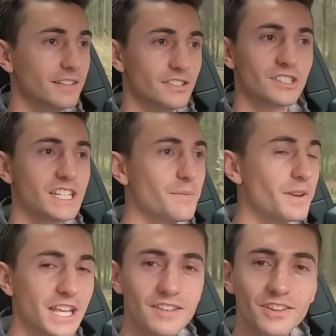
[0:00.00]
Just
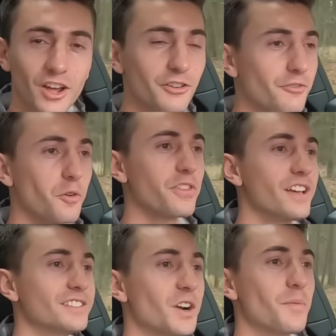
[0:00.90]
keeping it even under four
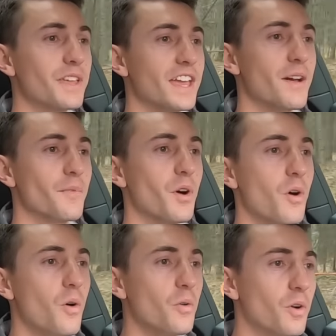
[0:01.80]
thousand R P M, the
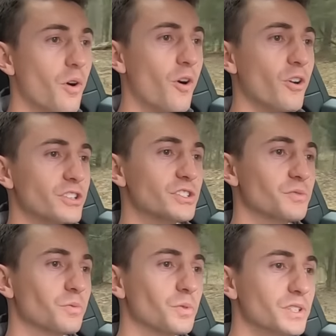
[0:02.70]
whole car
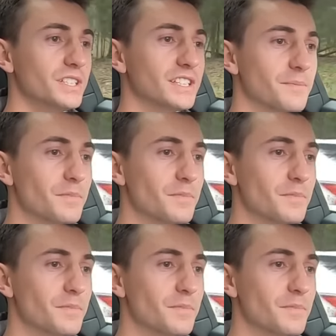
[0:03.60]
just really